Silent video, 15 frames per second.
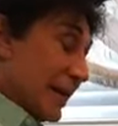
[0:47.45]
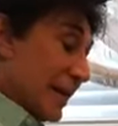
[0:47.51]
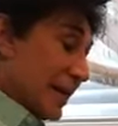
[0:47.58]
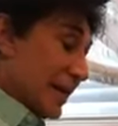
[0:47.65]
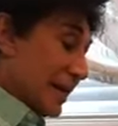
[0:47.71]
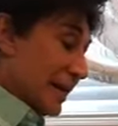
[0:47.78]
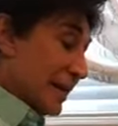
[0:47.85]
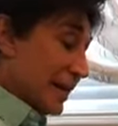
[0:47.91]

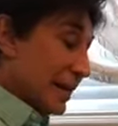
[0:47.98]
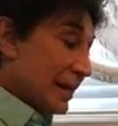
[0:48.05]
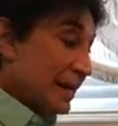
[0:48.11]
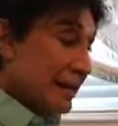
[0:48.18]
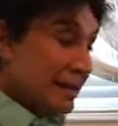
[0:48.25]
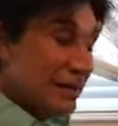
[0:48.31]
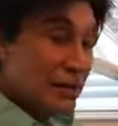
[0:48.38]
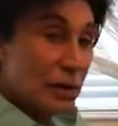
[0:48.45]

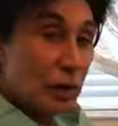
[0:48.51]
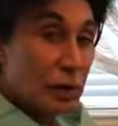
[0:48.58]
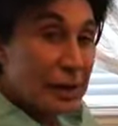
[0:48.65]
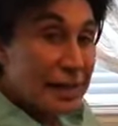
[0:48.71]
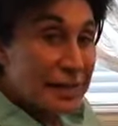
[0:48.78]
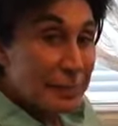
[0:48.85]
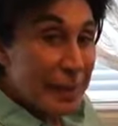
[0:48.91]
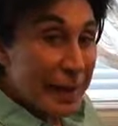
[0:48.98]
look, Cheryl
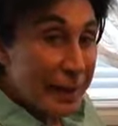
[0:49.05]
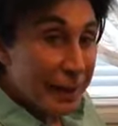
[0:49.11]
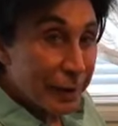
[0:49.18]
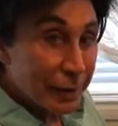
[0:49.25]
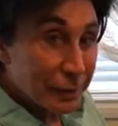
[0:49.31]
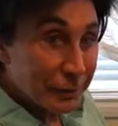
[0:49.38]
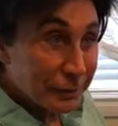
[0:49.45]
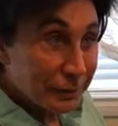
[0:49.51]
cuts my
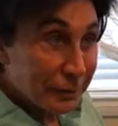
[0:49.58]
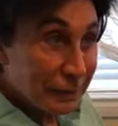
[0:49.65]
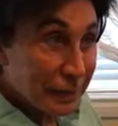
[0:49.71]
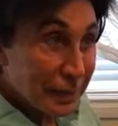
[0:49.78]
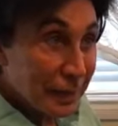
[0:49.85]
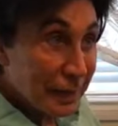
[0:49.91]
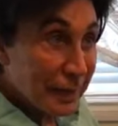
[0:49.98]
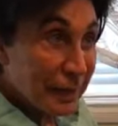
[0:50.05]
hair.
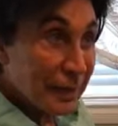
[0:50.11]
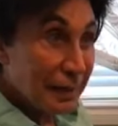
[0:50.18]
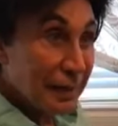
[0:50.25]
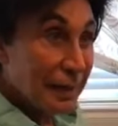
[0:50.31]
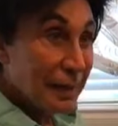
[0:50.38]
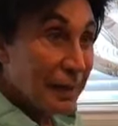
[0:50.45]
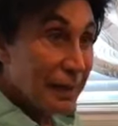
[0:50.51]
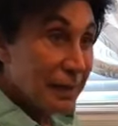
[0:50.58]
Sometimes you look
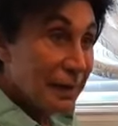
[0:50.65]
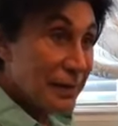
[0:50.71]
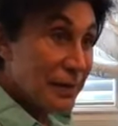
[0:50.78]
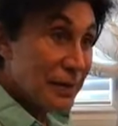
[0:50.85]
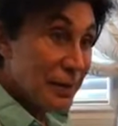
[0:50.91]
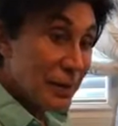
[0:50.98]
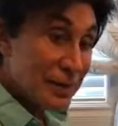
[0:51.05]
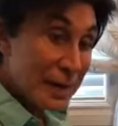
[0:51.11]

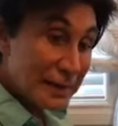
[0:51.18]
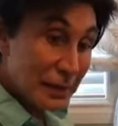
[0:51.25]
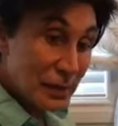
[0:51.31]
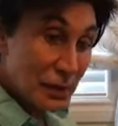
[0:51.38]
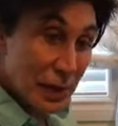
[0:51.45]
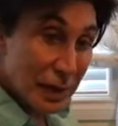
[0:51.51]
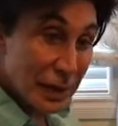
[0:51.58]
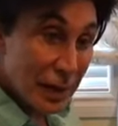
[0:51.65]
wonderful, and
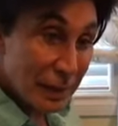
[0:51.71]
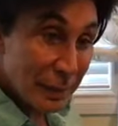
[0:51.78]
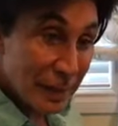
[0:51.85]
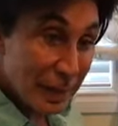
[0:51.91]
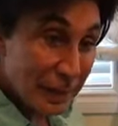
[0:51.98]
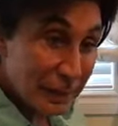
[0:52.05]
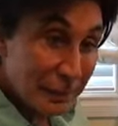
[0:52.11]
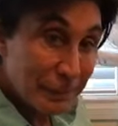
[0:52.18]
sometimes
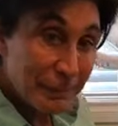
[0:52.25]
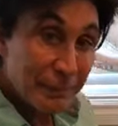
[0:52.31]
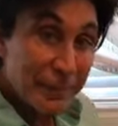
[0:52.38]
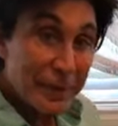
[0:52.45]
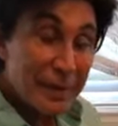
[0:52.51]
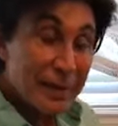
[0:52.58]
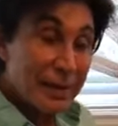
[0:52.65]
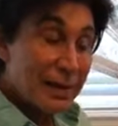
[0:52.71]
you look
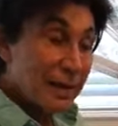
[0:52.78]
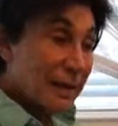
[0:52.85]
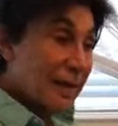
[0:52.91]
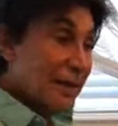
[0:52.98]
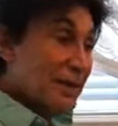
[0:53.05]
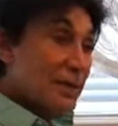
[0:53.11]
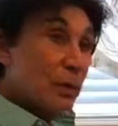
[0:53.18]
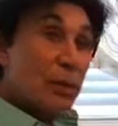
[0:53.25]
gorgeous.
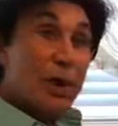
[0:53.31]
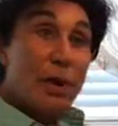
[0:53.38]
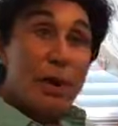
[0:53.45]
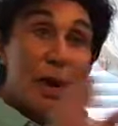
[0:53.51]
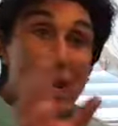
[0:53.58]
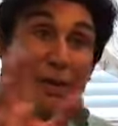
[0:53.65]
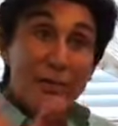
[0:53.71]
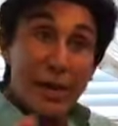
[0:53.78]
So we are
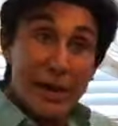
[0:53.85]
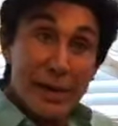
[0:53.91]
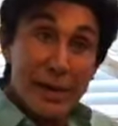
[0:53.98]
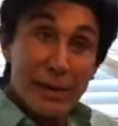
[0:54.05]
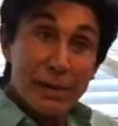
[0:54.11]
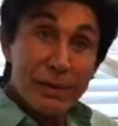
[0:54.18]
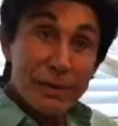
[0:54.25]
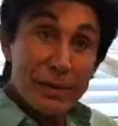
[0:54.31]
on right
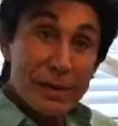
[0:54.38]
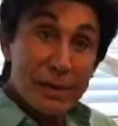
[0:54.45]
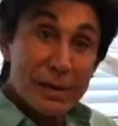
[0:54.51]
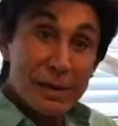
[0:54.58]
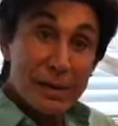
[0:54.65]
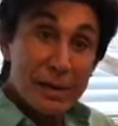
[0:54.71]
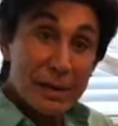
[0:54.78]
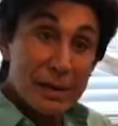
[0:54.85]
now. We
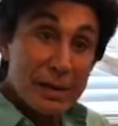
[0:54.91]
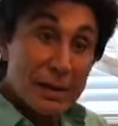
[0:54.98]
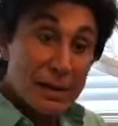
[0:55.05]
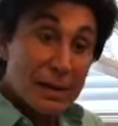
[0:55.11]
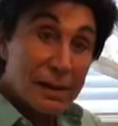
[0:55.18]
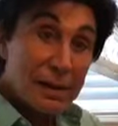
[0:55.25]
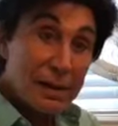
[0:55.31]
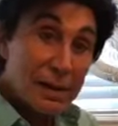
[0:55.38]
are on,
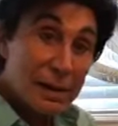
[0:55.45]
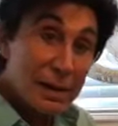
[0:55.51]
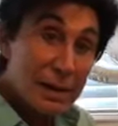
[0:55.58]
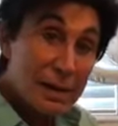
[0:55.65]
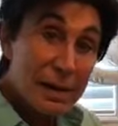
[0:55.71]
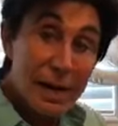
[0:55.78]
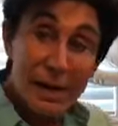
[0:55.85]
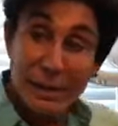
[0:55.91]
and uh,
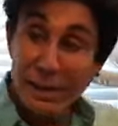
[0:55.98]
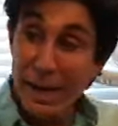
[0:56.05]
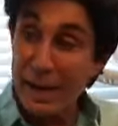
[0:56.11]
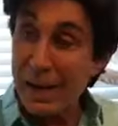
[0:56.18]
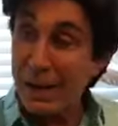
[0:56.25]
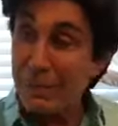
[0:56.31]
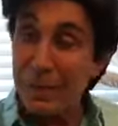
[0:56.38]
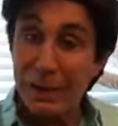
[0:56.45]
how did that
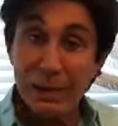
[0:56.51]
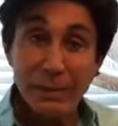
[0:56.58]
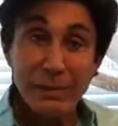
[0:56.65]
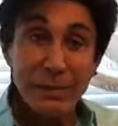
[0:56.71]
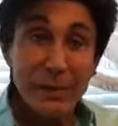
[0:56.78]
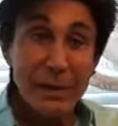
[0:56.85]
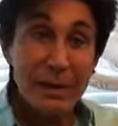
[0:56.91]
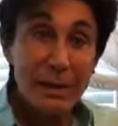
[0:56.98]
happen?
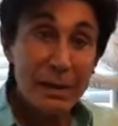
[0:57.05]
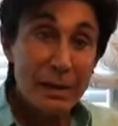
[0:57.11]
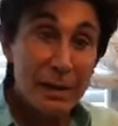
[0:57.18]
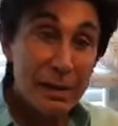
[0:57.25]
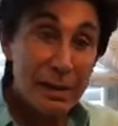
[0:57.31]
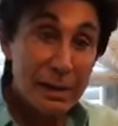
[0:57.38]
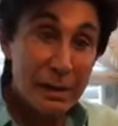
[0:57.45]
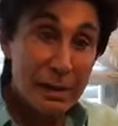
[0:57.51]
Well, it
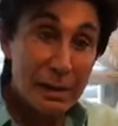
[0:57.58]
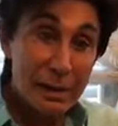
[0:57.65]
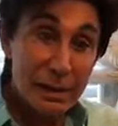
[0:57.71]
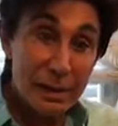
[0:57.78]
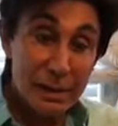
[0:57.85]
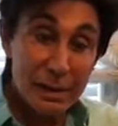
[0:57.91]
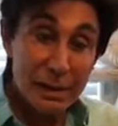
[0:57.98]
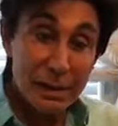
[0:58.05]
just
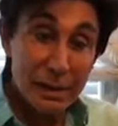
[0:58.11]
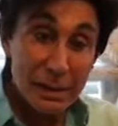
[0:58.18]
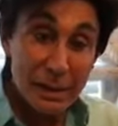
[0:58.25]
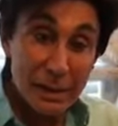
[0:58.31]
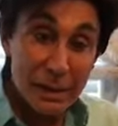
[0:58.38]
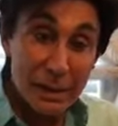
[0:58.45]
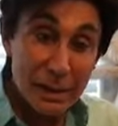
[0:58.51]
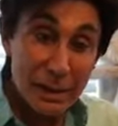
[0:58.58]
happens
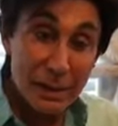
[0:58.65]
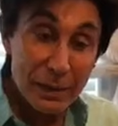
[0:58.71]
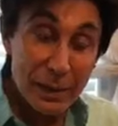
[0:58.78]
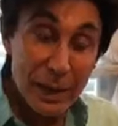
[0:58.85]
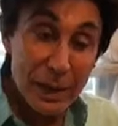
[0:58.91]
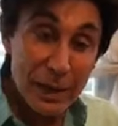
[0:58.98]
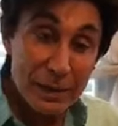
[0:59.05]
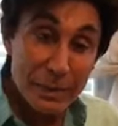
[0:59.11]
sometimes.
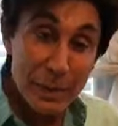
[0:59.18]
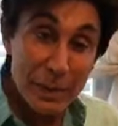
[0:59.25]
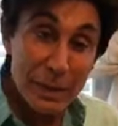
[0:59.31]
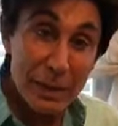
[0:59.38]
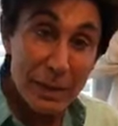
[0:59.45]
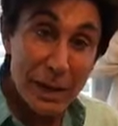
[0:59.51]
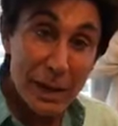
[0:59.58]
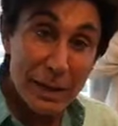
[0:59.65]
Okay, let's put a
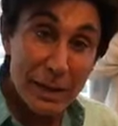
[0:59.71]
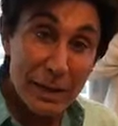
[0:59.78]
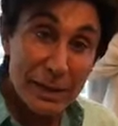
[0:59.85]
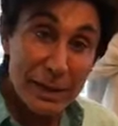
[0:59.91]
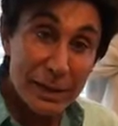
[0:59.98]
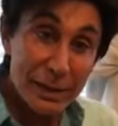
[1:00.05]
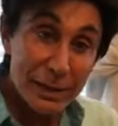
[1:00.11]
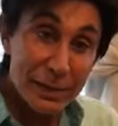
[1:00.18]
little light on
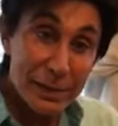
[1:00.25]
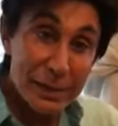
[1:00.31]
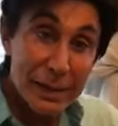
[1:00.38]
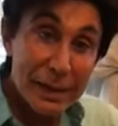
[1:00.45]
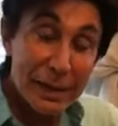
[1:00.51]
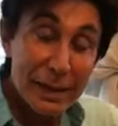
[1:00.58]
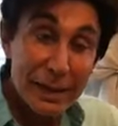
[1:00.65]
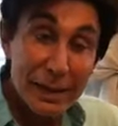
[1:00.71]
here.
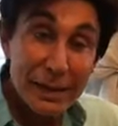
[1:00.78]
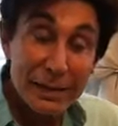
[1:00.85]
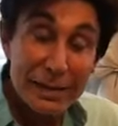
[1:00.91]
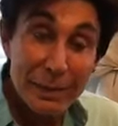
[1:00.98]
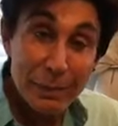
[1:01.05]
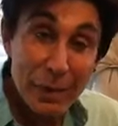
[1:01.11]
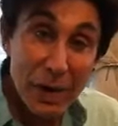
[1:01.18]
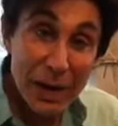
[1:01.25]
Things happen.
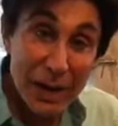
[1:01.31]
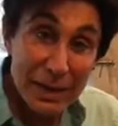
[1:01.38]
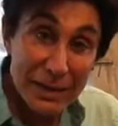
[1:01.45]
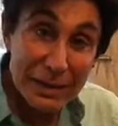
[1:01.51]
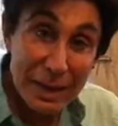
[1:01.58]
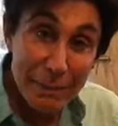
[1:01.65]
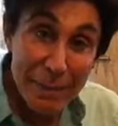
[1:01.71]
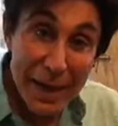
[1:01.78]

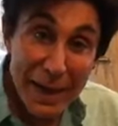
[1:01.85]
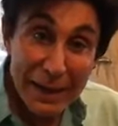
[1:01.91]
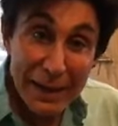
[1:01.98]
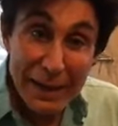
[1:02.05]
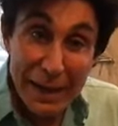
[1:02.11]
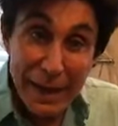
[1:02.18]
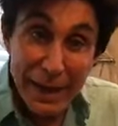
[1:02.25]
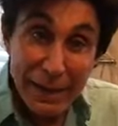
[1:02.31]
Surprise! I'm back
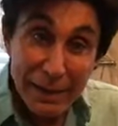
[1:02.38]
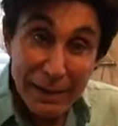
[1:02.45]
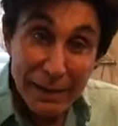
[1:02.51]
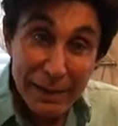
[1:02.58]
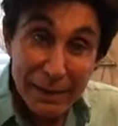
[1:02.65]
again.